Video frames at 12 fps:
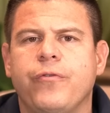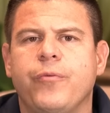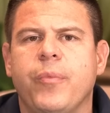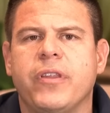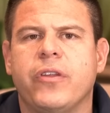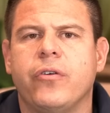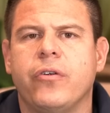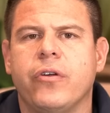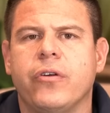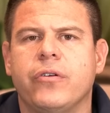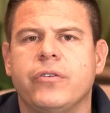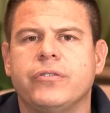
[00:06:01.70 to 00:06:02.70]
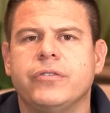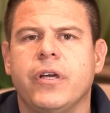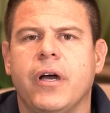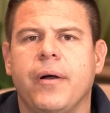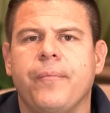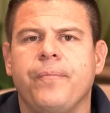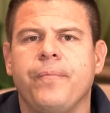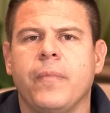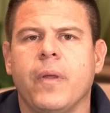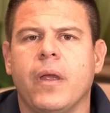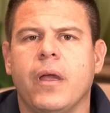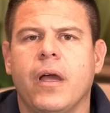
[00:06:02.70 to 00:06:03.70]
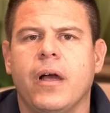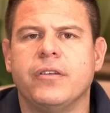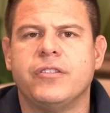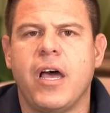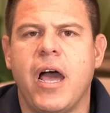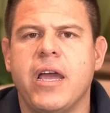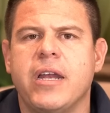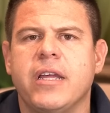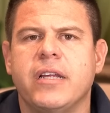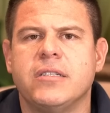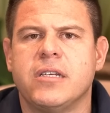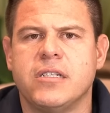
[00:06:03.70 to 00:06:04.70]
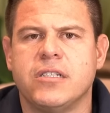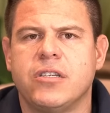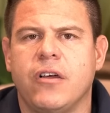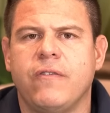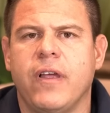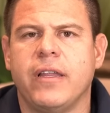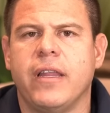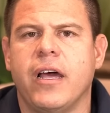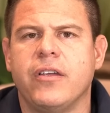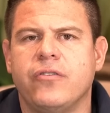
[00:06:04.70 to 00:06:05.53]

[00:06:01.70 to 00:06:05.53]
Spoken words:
materials, sidings and stuff like that.